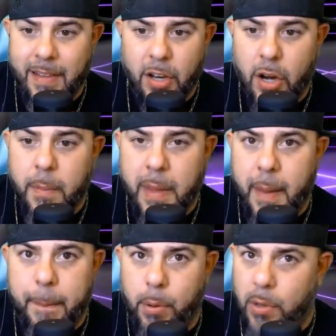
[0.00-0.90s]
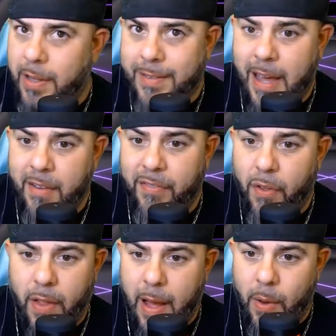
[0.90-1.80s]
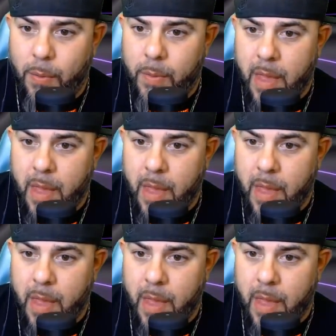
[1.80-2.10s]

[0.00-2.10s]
They're going to be pulling Titanfall out